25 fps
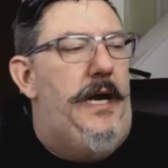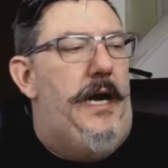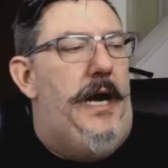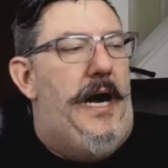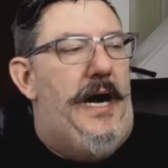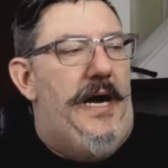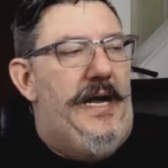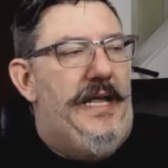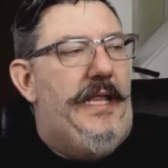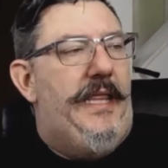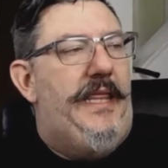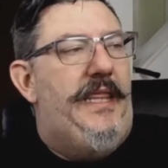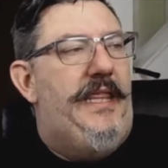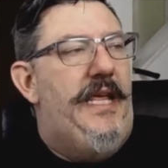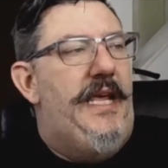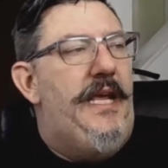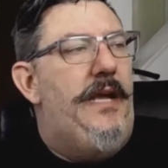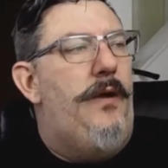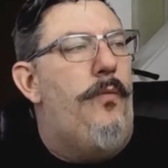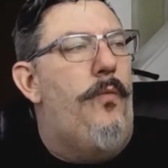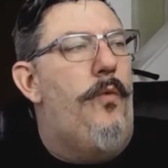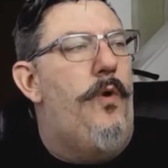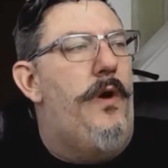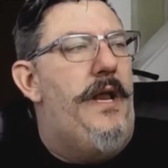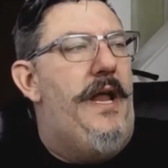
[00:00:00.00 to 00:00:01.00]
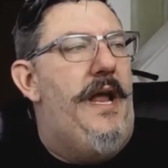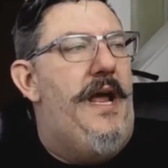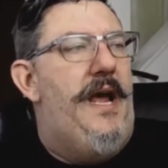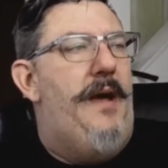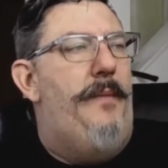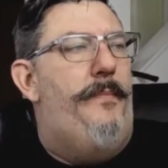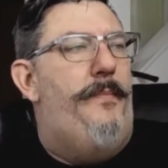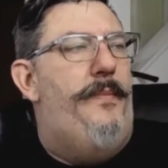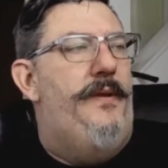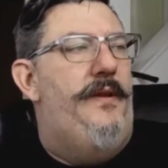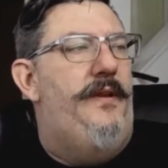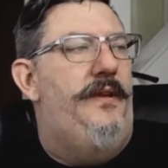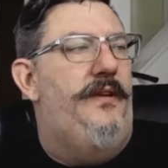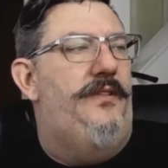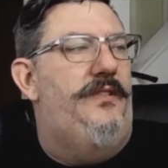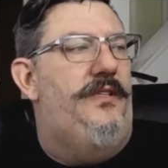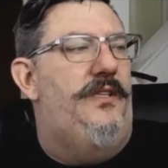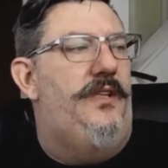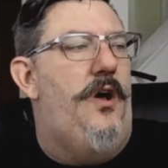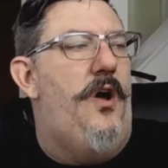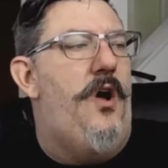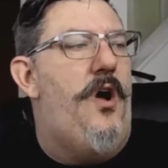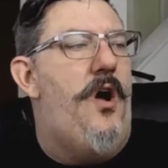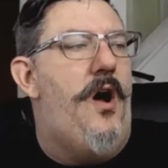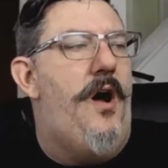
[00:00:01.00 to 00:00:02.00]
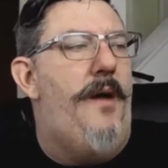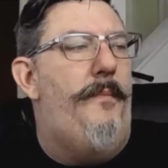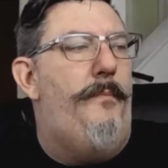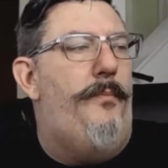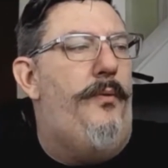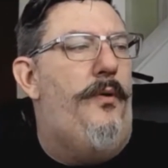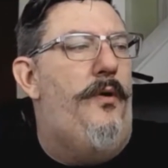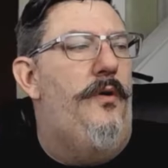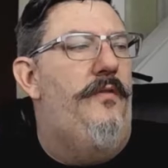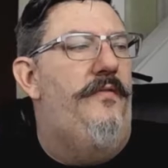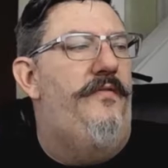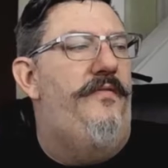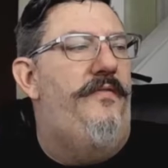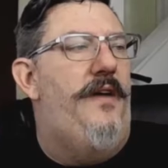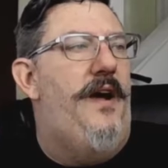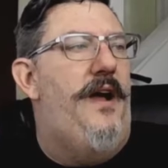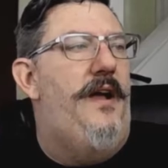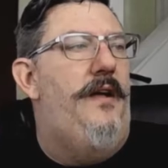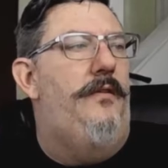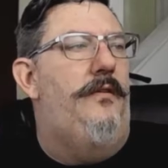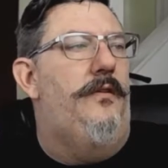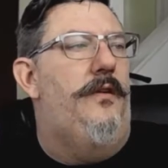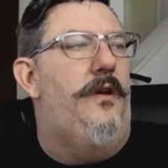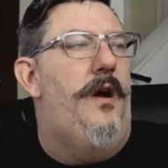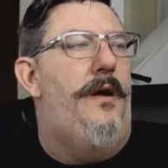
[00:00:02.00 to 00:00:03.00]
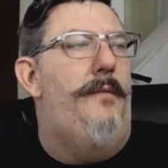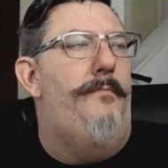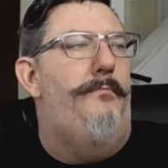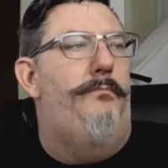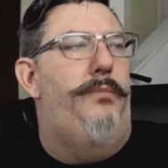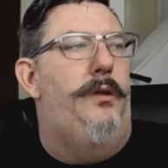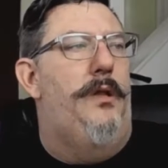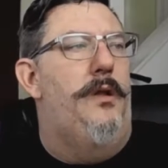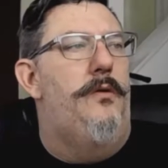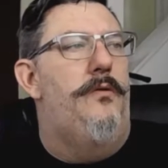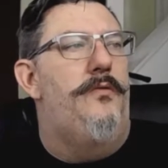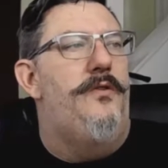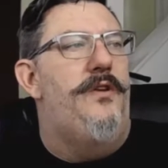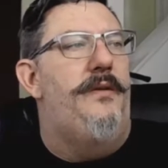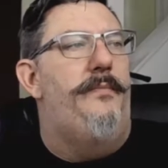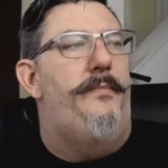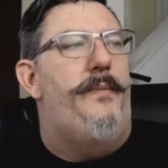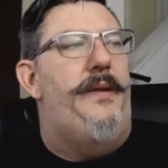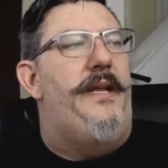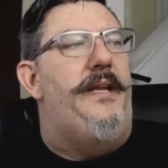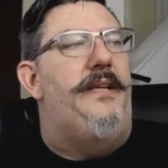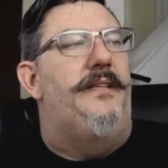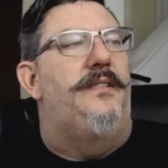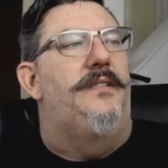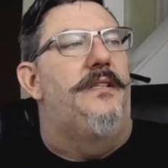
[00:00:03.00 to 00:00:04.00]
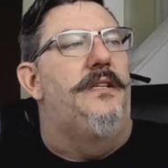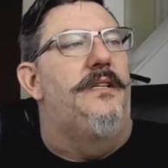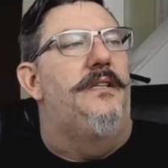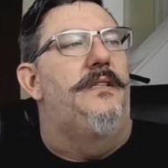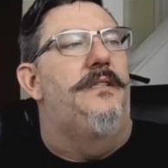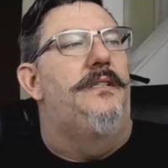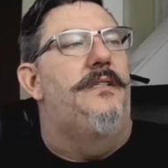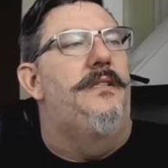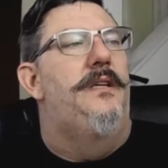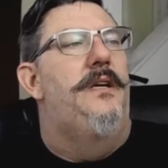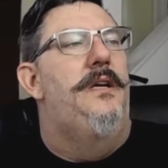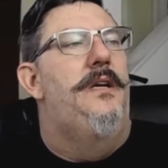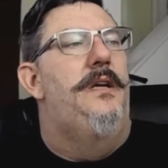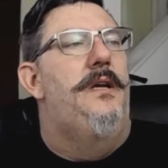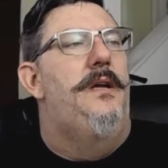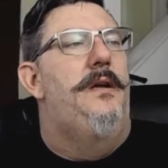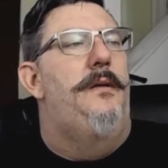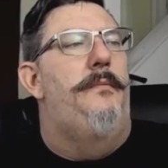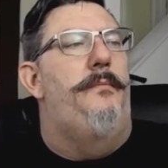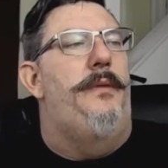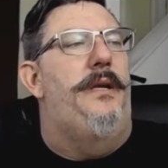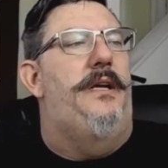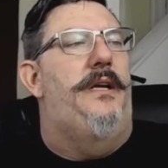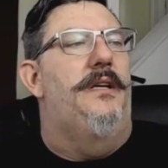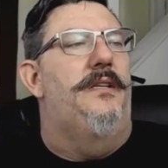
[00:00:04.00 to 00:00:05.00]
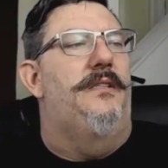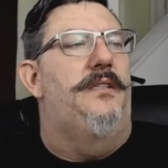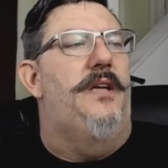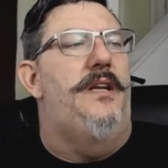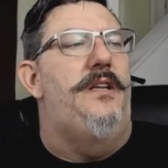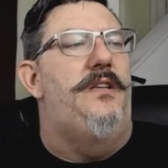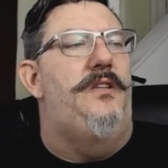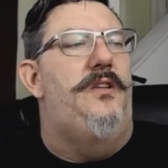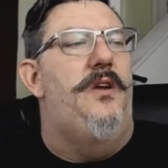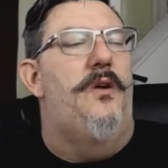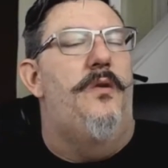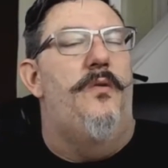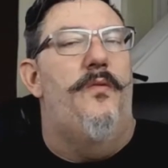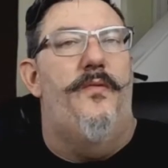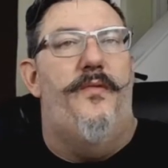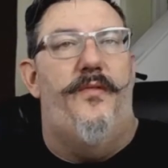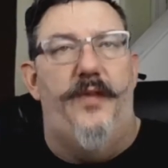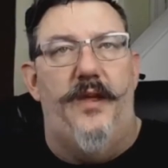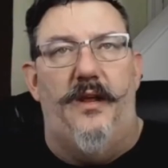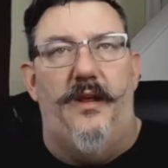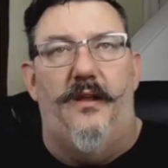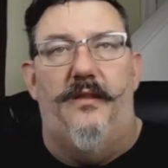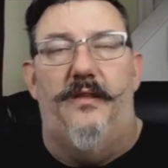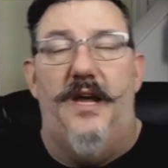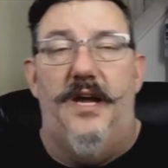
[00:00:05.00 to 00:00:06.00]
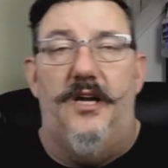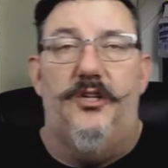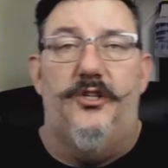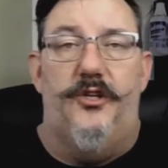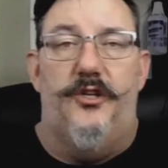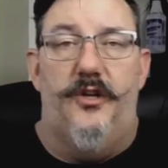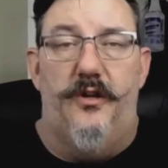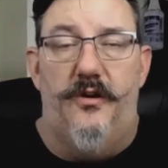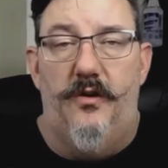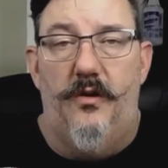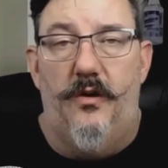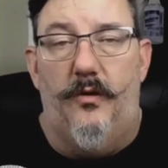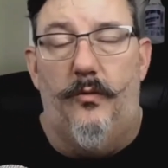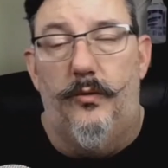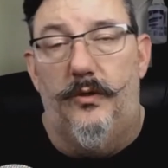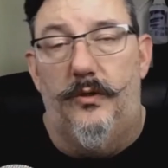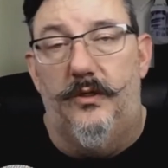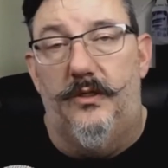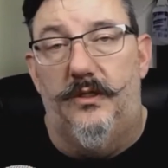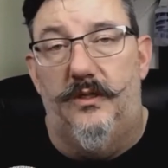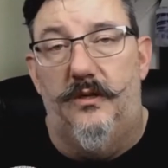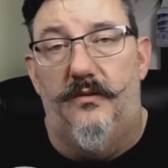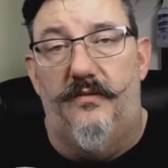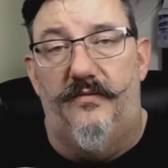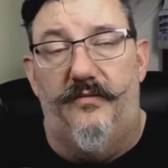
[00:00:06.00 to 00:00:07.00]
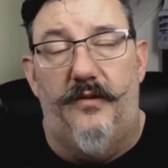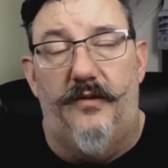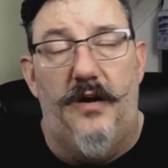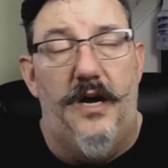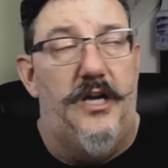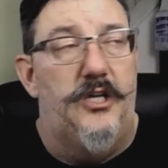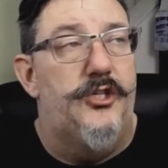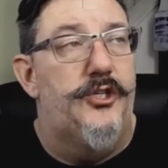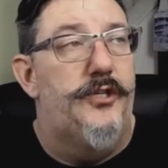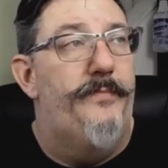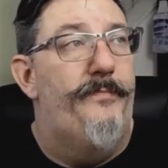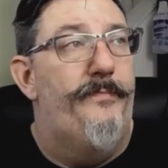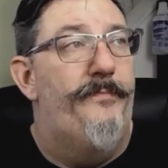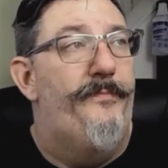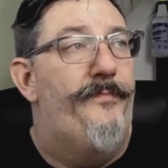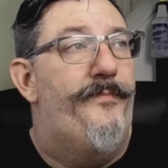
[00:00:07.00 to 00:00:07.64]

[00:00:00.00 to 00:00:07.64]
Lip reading: I think what happened is the hop profile got blown to pieces because I don't think that Chinook was still fresh.